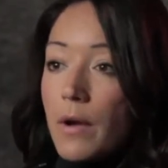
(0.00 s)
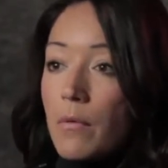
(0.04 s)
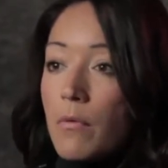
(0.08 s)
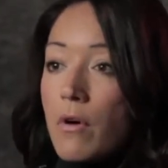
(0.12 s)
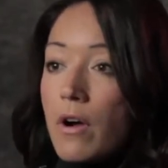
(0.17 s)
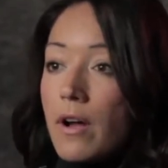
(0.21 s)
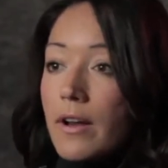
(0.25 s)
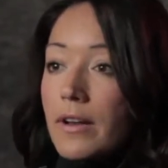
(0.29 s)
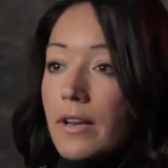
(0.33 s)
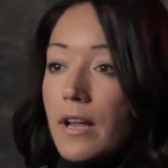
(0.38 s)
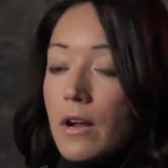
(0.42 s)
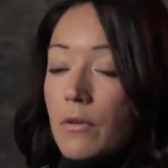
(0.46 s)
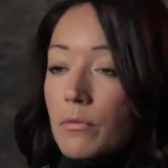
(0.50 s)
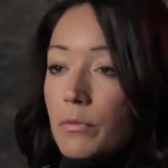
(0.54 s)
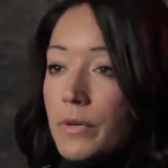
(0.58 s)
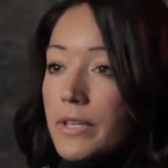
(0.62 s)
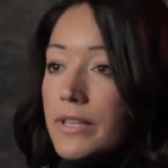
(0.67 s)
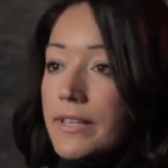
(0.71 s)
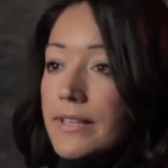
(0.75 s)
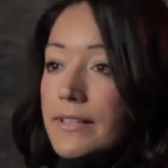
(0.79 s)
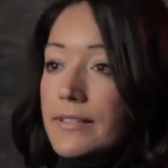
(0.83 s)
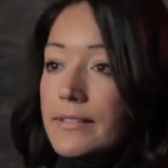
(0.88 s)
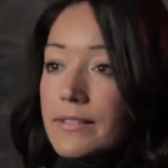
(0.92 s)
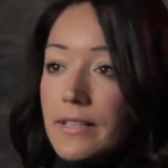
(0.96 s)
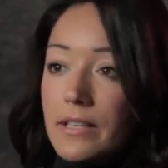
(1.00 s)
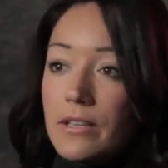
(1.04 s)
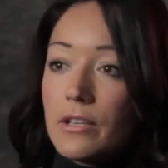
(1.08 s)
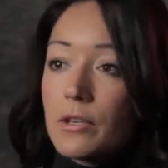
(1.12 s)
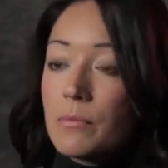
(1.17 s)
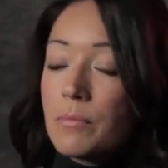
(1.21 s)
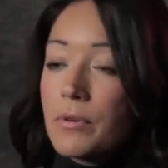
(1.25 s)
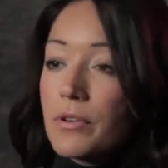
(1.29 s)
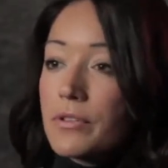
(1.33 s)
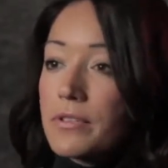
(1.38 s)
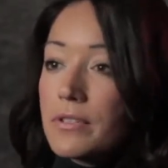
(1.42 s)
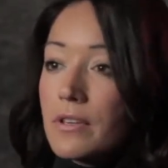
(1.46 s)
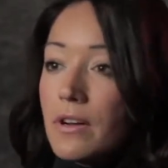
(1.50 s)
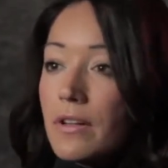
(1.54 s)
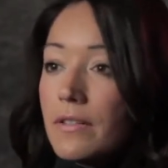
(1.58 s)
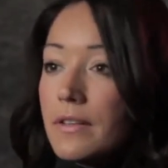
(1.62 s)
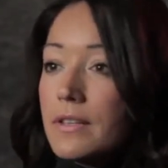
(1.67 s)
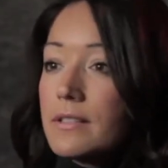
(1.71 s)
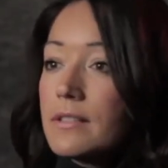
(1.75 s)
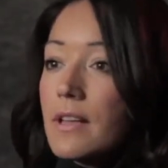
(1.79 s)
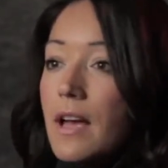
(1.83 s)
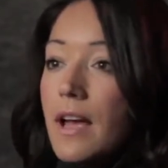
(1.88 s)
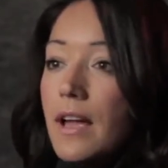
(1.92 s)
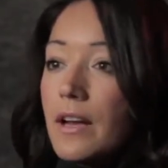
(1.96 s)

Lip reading: I want a really senior person on this.